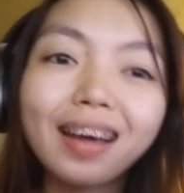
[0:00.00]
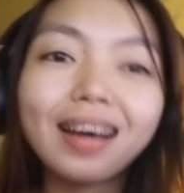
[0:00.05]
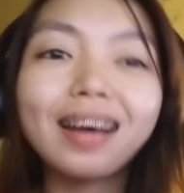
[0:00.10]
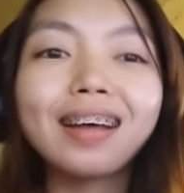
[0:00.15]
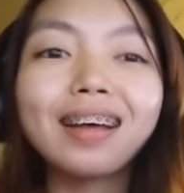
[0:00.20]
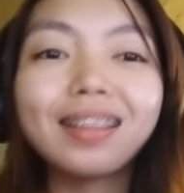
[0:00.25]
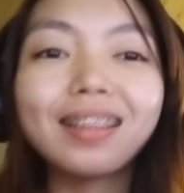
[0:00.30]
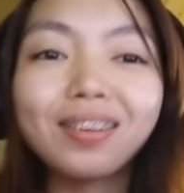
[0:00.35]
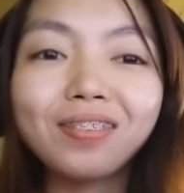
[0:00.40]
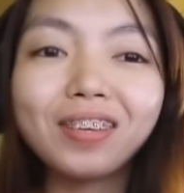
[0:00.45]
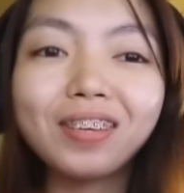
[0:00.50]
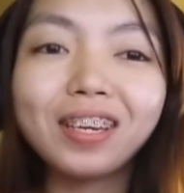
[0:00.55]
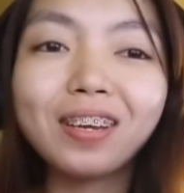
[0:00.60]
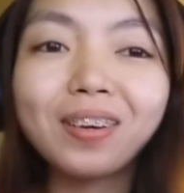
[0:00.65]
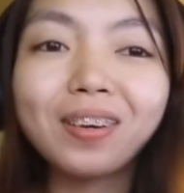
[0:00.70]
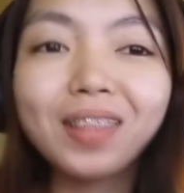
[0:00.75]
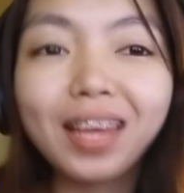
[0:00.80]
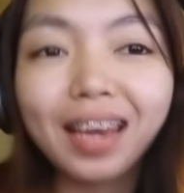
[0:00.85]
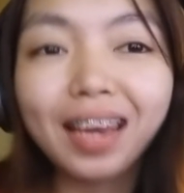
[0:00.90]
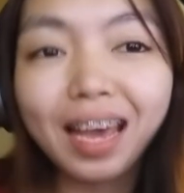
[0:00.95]
the video
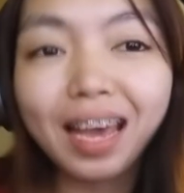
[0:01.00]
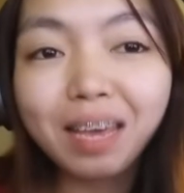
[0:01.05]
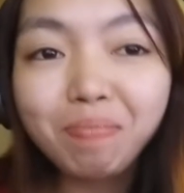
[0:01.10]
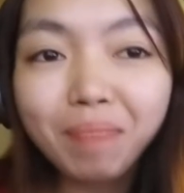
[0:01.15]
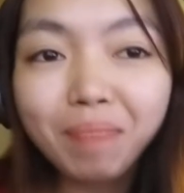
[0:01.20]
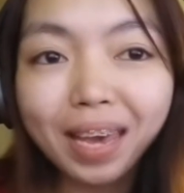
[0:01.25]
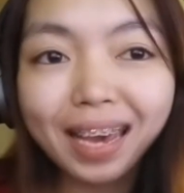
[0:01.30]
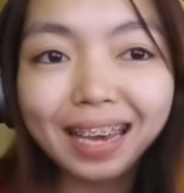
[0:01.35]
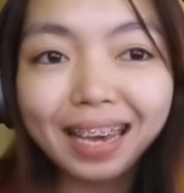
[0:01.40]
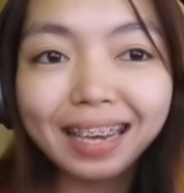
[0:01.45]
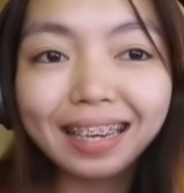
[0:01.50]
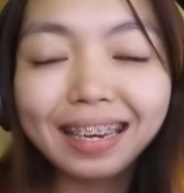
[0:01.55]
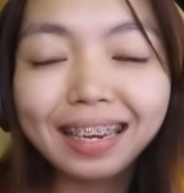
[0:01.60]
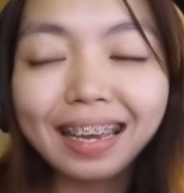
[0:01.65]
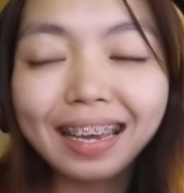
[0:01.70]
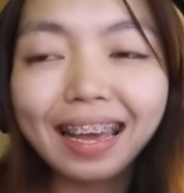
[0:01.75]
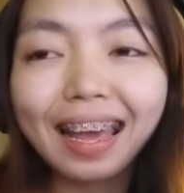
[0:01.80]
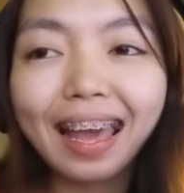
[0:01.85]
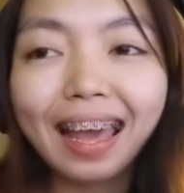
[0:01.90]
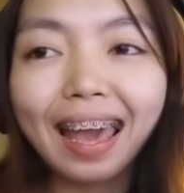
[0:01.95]
that I made,
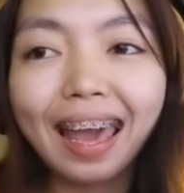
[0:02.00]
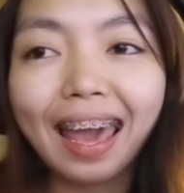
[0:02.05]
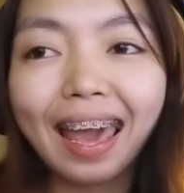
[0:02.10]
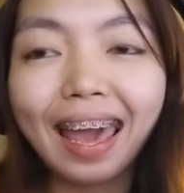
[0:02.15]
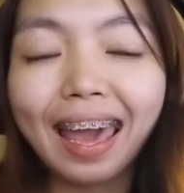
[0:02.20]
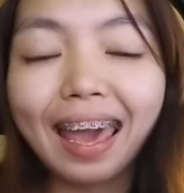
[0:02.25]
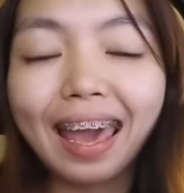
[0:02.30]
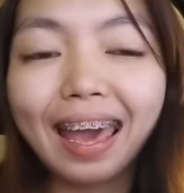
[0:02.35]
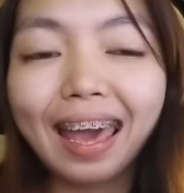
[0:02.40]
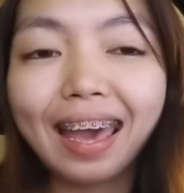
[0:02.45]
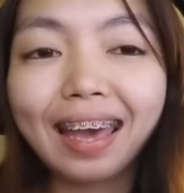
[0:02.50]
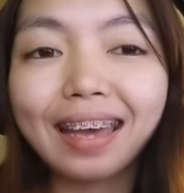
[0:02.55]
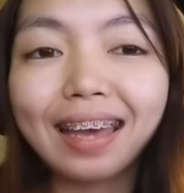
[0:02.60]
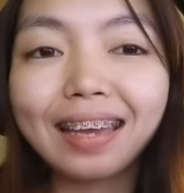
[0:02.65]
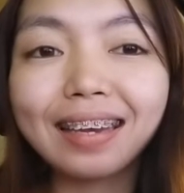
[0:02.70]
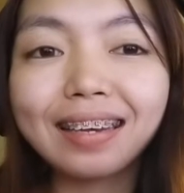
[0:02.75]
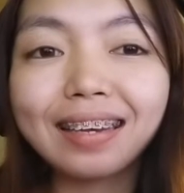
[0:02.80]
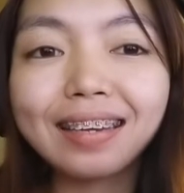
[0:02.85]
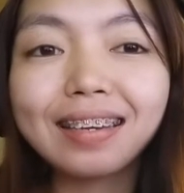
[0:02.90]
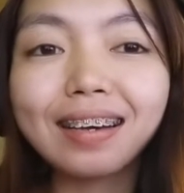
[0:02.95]

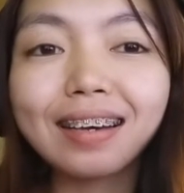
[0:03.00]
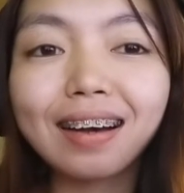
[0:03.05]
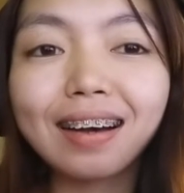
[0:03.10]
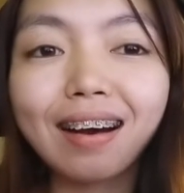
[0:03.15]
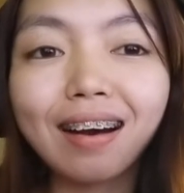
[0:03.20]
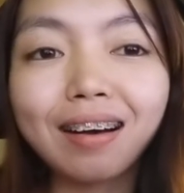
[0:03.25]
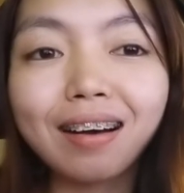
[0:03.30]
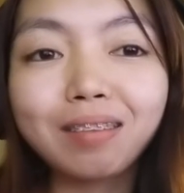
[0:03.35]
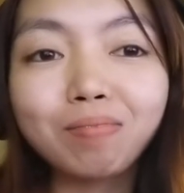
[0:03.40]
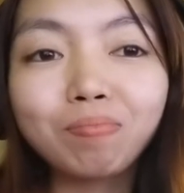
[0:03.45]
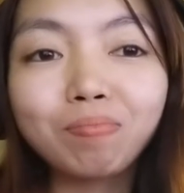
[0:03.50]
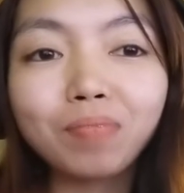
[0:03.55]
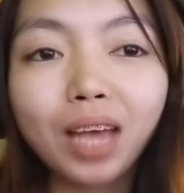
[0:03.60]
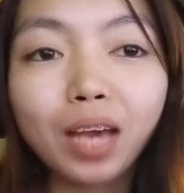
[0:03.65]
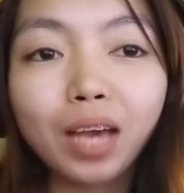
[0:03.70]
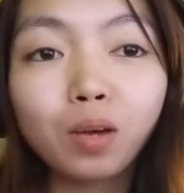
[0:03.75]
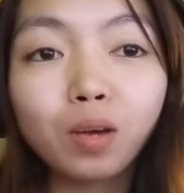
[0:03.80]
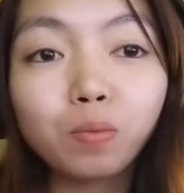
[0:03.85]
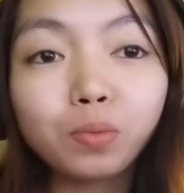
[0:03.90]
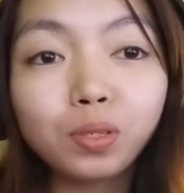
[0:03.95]
and I
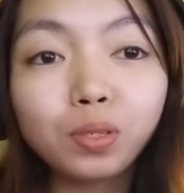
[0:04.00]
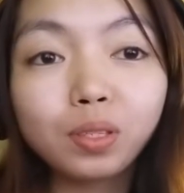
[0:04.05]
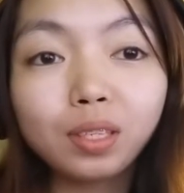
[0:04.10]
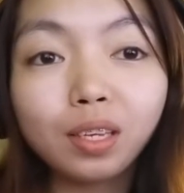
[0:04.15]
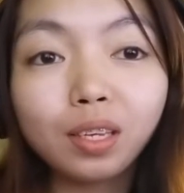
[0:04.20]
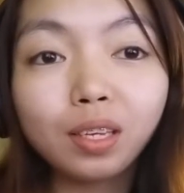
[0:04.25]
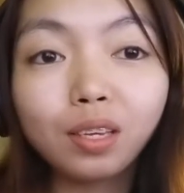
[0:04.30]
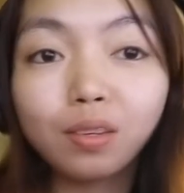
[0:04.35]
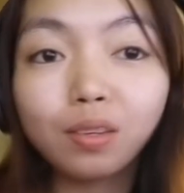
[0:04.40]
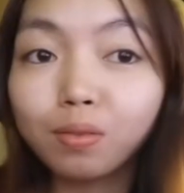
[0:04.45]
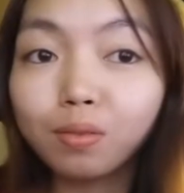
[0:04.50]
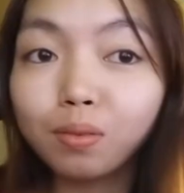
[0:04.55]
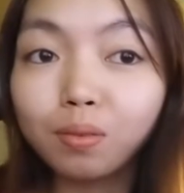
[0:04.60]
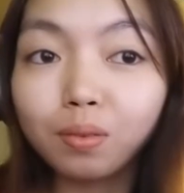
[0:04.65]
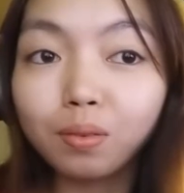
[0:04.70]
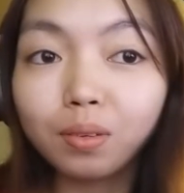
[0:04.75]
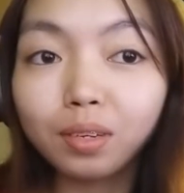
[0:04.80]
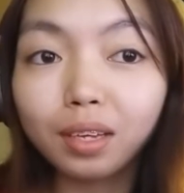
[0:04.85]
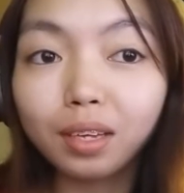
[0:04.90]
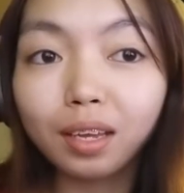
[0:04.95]
hope to see you
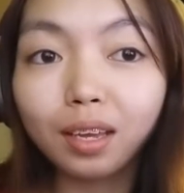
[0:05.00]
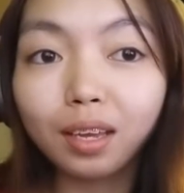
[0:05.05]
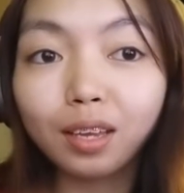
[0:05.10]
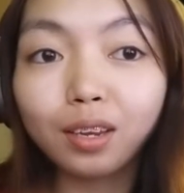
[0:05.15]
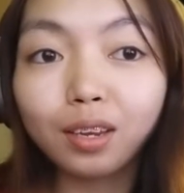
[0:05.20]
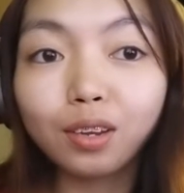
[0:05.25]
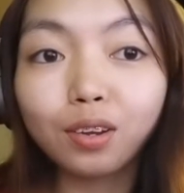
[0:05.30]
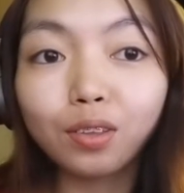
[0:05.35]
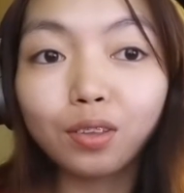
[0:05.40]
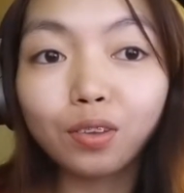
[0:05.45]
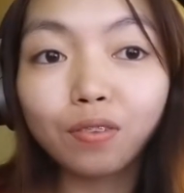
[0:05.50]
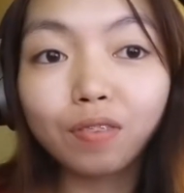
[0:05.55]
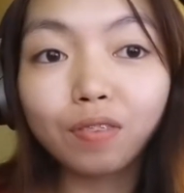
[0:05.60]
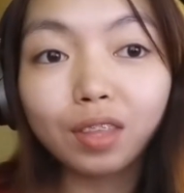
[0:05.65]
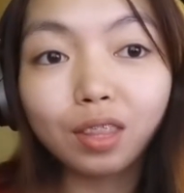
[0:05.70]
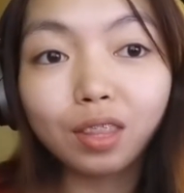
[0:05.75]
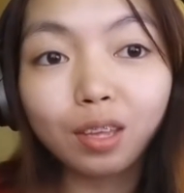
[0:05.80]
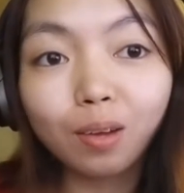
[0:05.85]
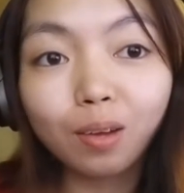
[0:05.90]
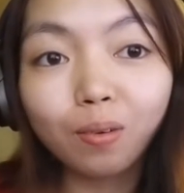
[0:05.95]
in another
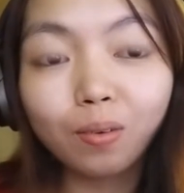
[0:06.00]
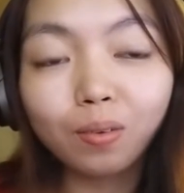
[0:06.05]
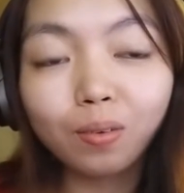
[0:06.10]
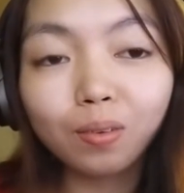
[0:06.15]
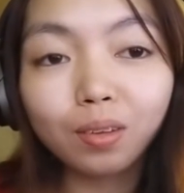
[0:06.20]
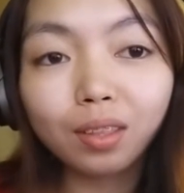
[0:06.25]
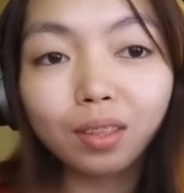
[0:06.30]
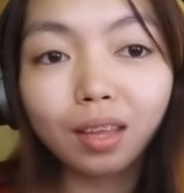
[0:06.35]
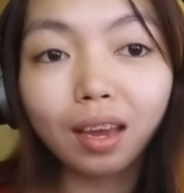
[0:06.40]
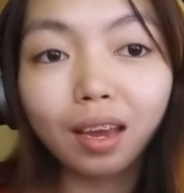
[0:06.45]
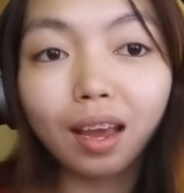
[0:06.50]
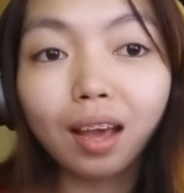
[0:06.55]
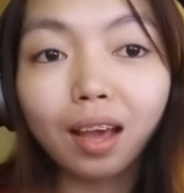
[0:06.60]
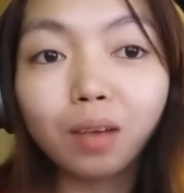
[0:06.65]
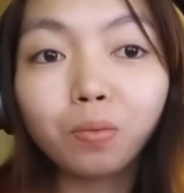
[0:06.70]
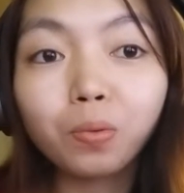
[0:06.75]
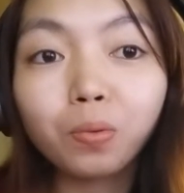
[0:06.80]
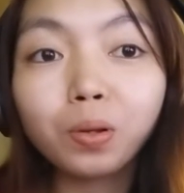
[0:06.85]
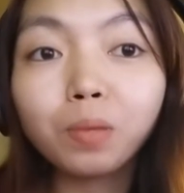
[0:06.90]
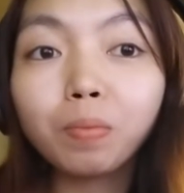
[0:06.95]
video that I
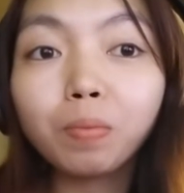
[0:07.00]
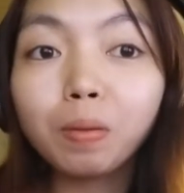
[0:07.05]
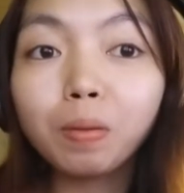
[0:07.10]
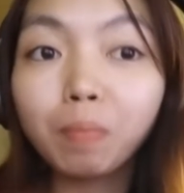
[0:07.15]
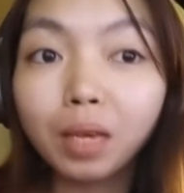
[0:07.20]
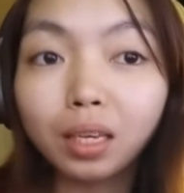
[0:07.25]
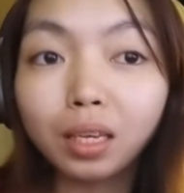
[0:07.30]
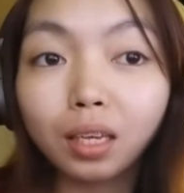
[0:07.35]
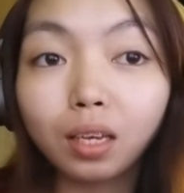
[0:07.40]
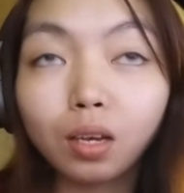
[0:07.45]
will be making